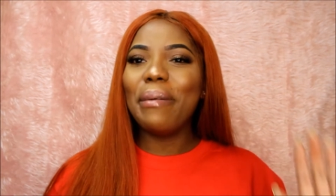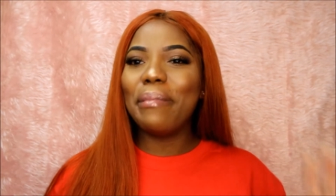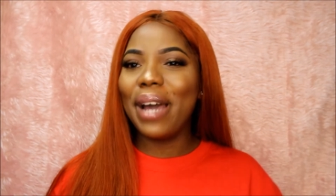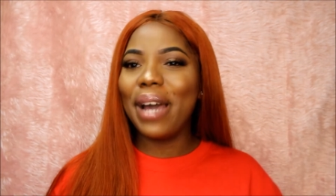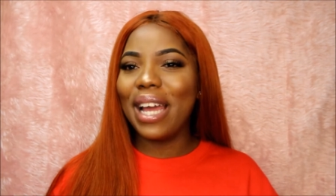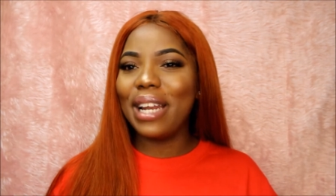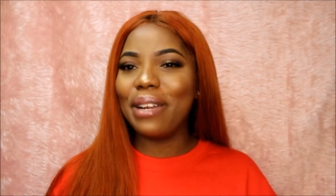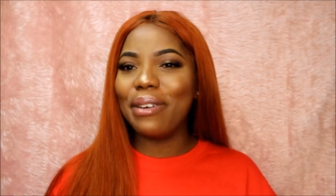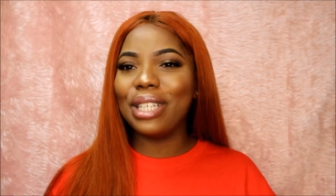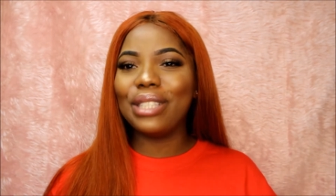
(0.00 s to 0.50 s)

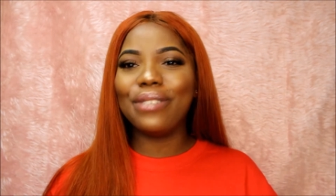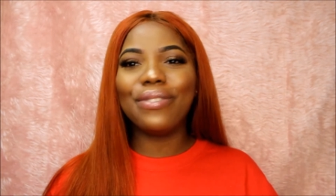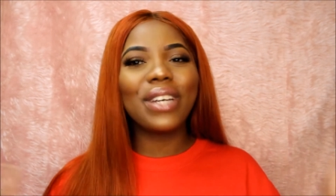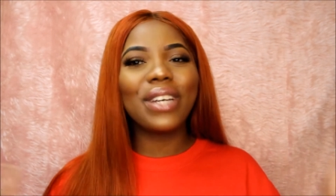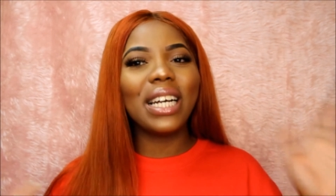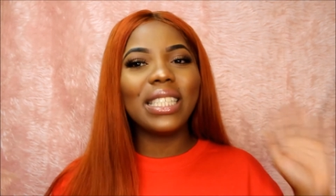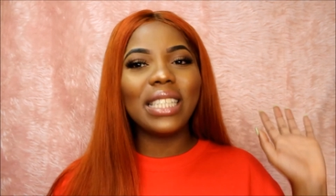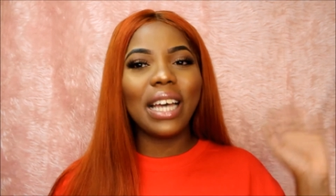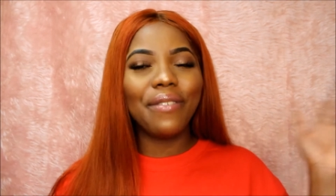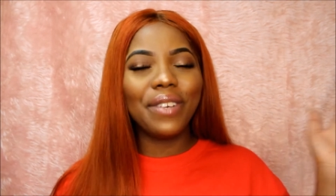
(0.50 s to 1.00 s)
But anyways, if you
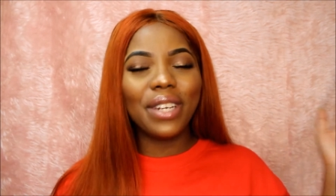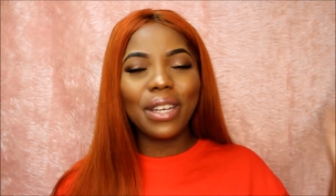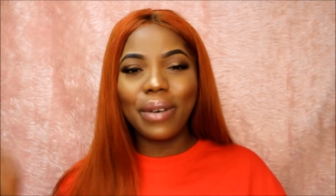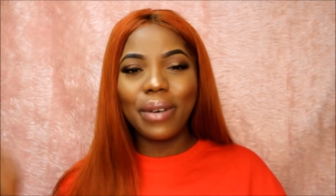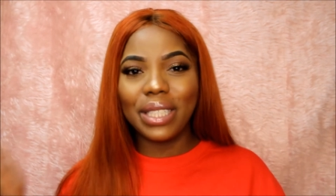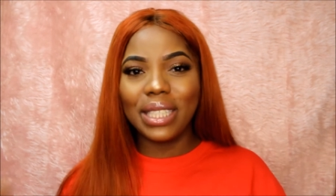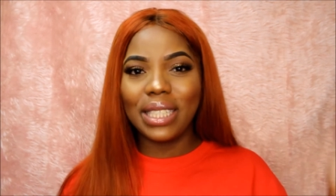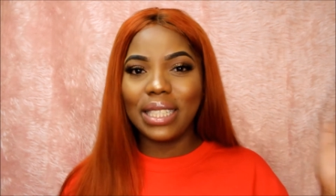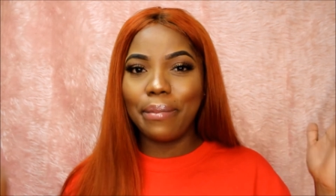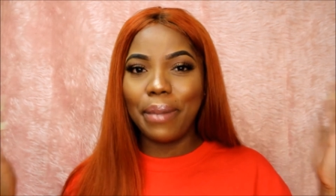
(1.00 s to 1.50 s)
guys have any
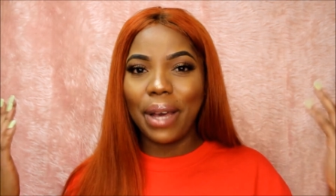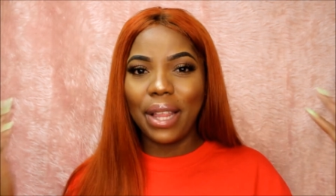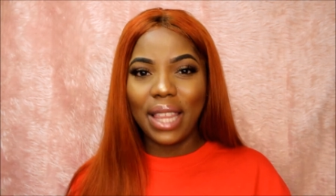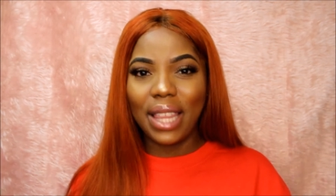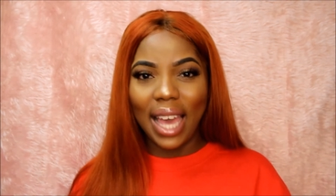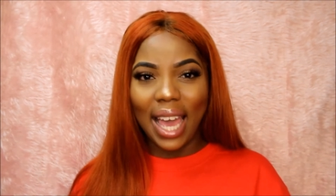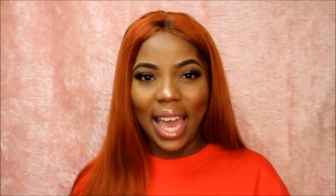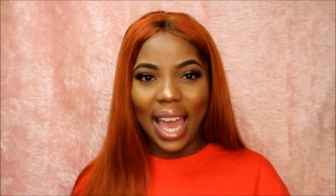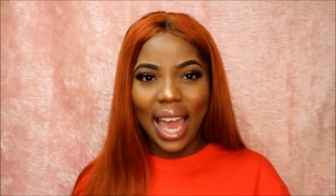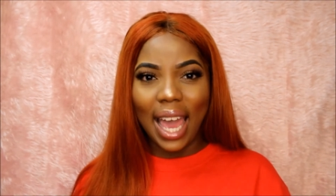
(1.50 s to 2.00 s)
questions about
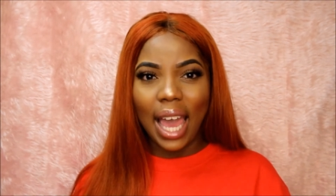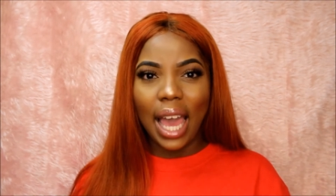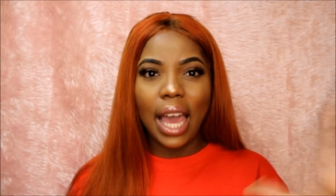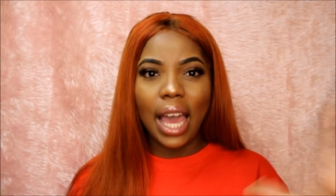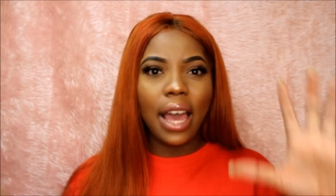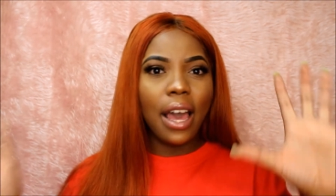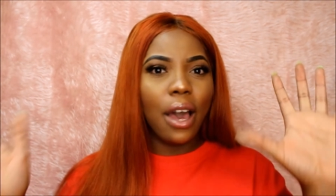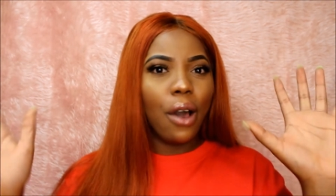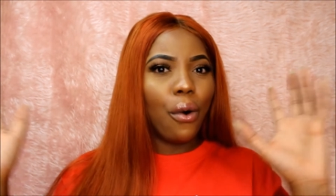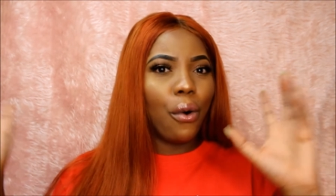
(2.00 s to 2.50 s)
the
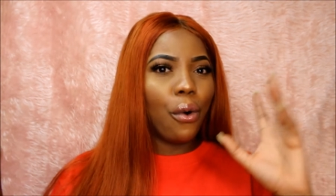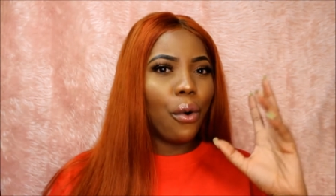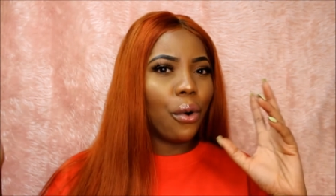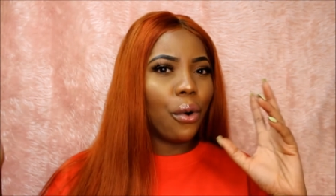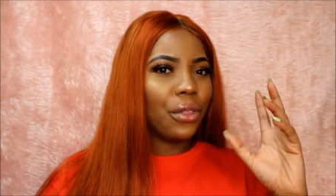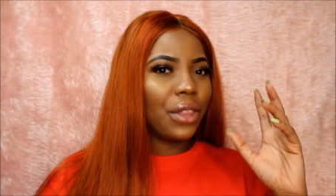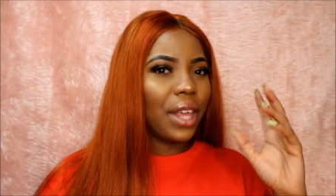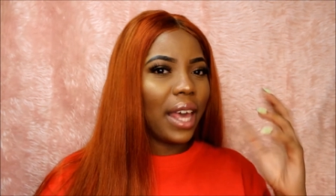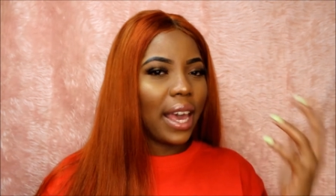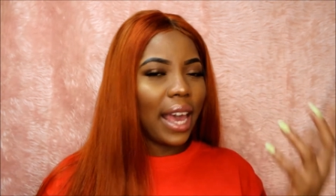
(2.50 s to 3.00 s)
hair
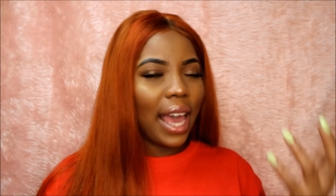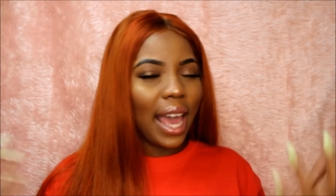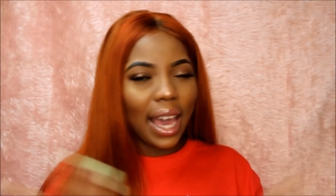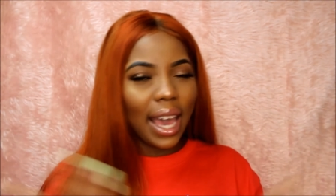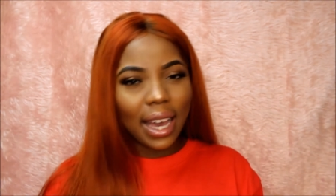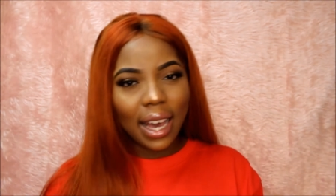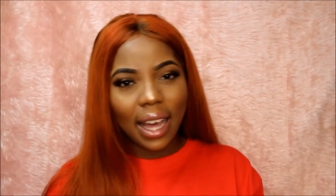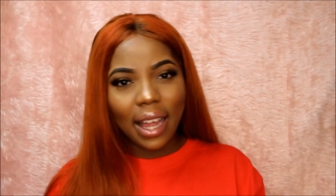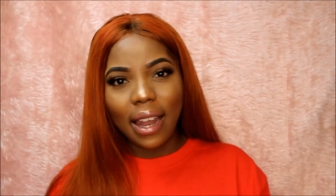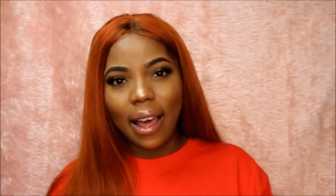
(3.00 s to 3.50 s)
or the
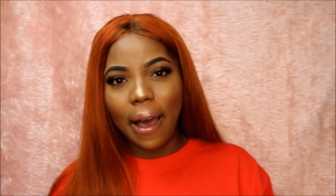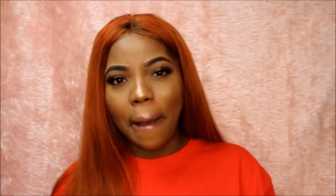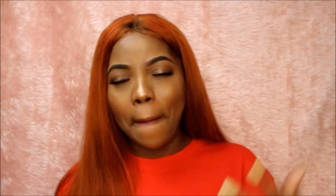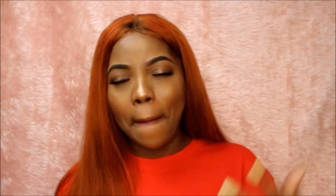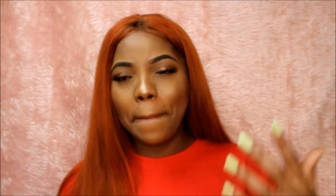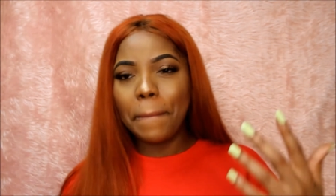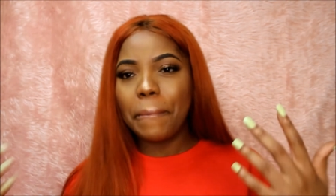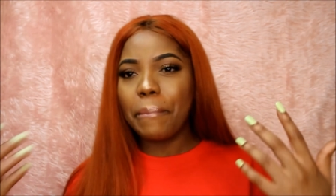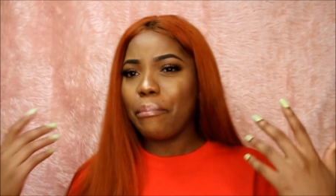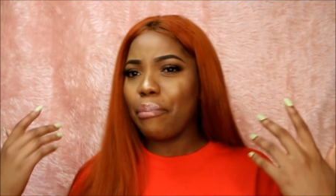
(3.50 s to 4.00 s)
hair
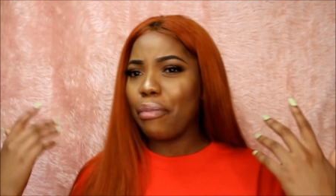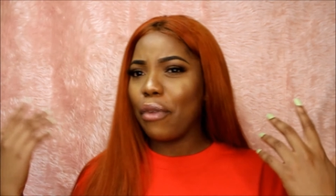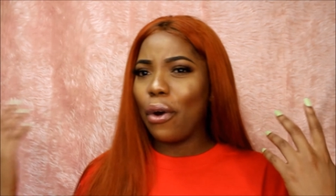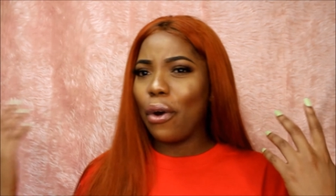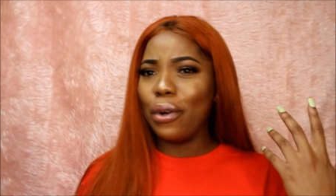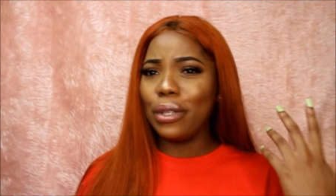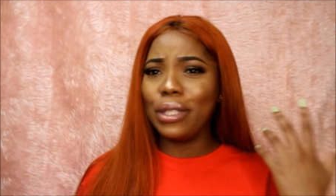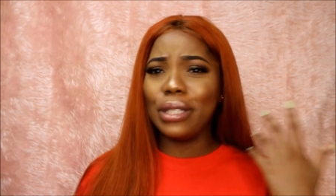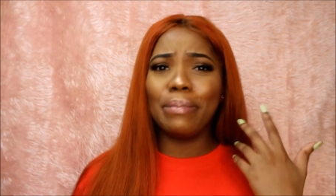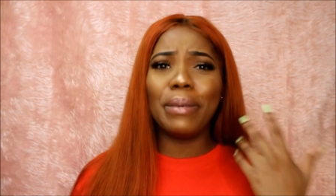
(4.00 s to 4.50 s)
colour
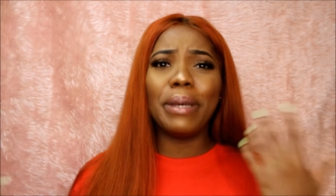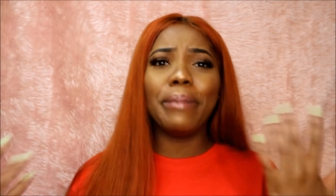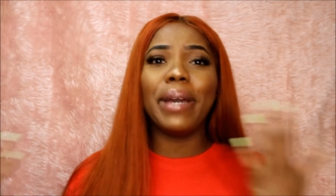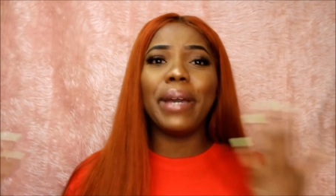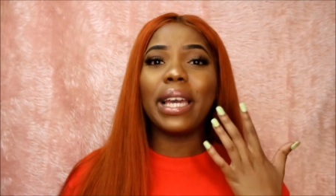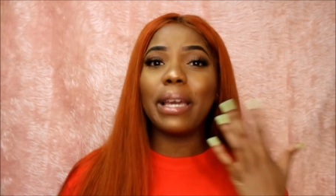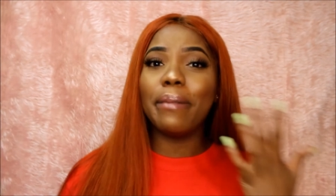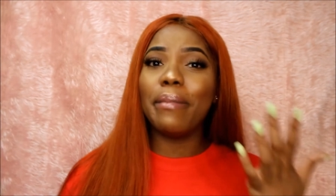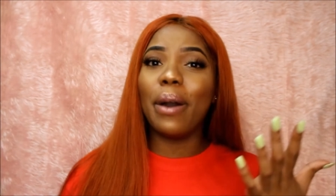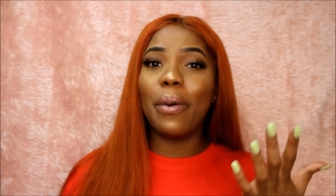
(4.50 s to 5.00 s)
or just me
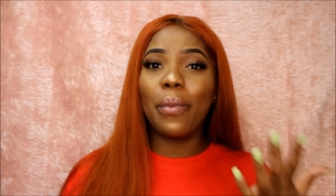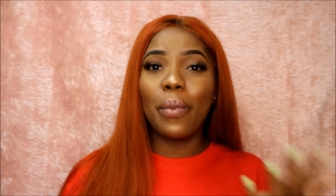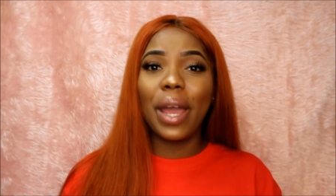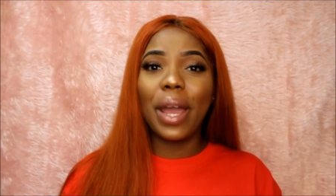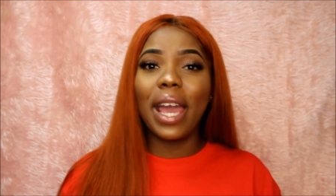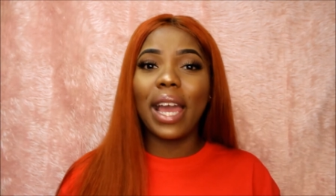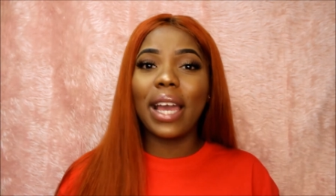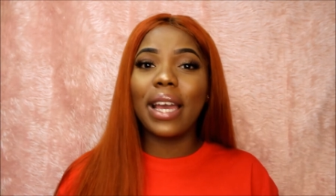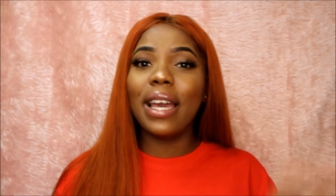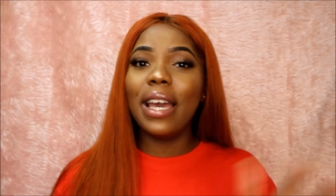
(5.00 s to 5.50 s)
making my
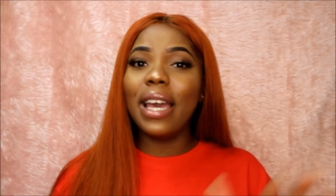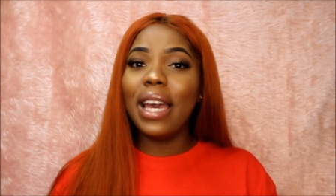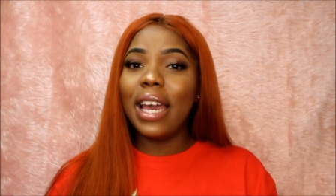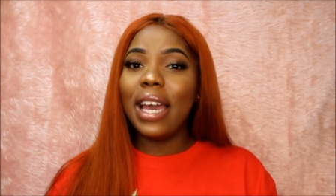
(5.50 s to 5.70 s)
wig,